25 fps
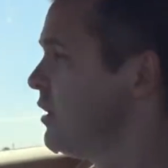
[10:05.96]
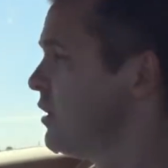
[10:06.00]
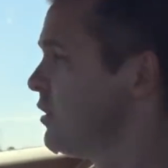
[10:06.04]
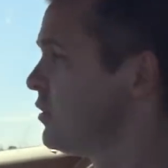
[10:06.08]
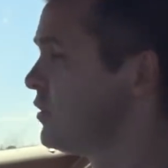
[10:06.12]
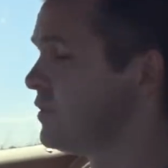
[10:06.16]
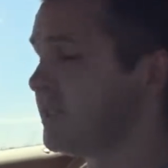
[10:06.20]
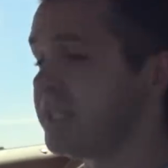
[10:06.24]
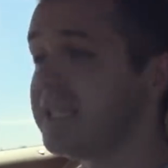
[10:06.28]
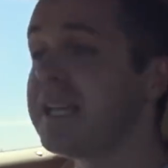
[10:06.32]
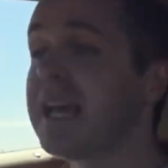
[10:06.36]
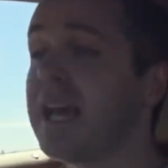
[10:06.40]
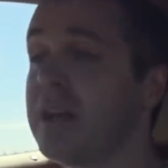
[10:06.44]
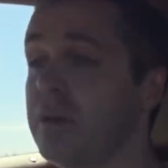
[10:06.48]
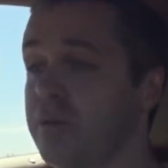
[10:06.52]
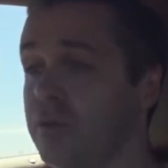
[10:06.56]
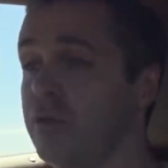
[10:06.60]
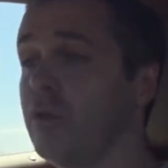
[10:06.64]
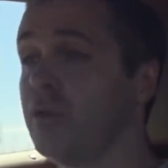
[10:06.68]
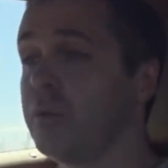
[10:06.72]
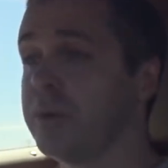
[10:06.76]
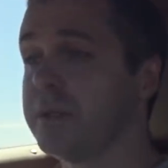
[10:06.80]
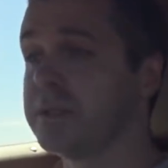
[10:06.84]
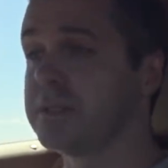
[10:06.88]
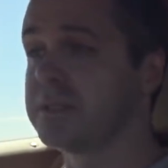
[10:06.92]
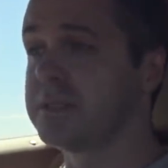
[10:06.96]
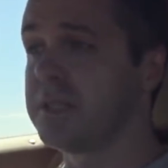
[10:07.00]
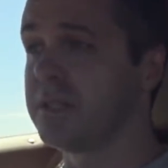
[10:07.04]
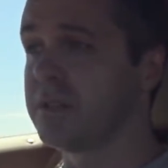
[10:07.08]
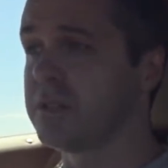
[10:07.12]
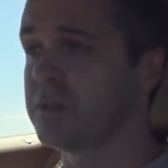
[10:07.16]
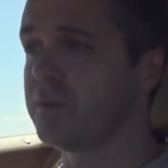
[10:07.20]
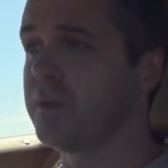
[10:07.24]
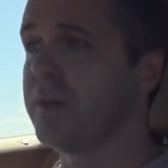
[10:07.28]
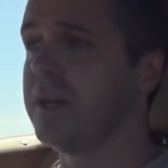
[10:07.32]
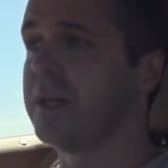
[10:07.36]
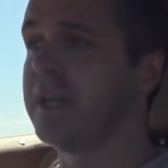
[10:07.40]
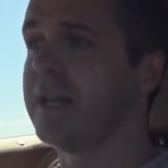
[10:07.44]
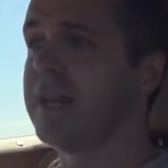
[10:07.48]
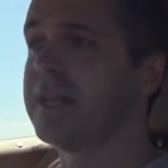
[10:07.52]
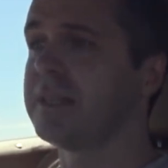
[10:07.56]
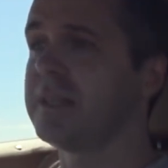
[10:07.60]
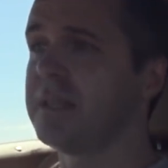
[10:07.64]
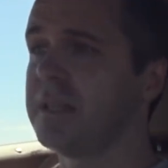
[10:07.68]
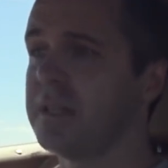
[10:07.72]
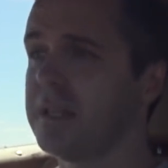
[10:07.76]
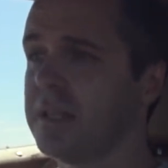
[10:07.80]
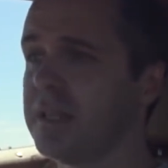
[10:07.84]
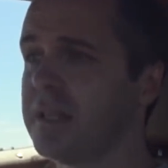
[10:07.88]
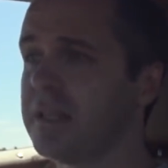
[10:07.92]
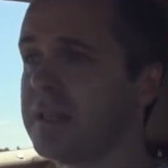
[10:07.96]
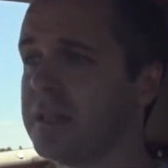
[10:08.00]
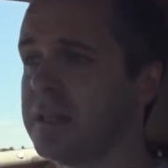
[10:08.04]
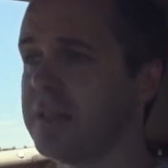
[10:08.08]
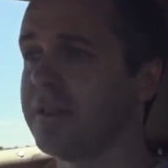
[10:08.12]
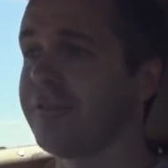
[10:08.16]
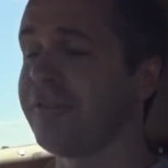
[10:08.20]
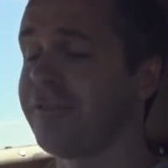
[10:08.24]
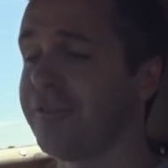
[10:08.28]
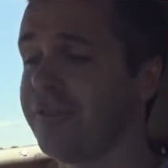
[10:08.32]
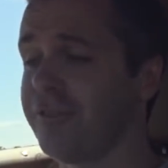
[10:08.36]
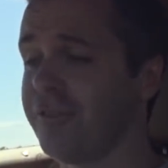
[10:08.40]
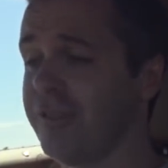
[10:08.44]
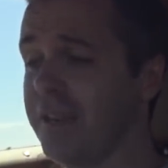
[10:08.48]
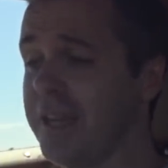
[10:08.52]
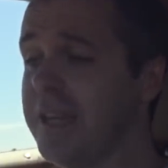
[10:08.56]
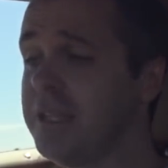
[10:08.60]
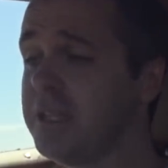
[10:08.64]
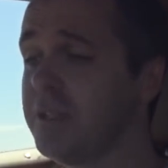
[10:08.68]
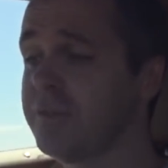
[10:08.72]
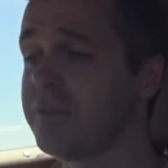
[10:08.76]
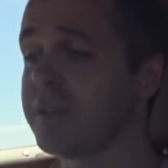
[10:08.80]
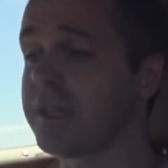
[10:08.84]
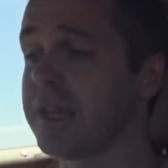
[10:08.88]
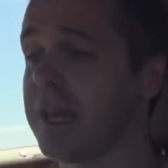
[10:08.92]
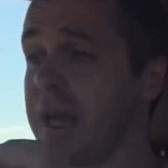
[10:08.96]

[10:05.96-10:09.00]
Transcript: because it had four-wheel steer as well. The feel of the